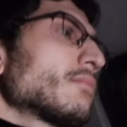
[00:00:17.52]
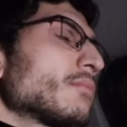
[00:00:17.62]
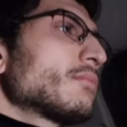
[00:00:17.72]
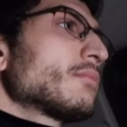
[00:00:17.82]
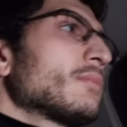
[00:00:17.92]

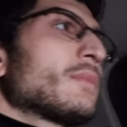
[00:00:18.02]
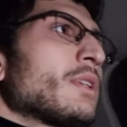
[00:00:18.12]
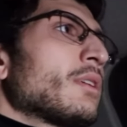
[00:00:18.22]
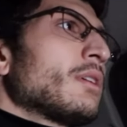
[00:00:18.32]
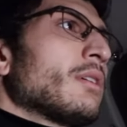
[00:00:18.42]
that?
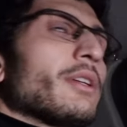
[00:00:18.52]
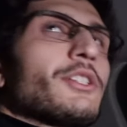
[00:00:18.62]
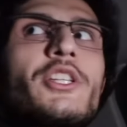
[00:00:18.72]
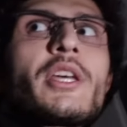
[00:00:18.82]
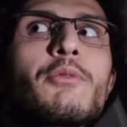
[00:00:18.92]
Let's
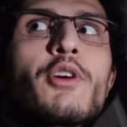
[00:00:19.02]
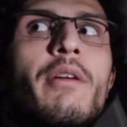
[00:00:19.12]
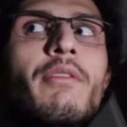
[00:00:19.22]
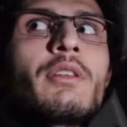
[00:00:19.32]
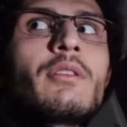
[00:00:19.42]
just keep
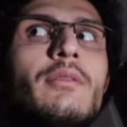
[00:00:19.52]
driving.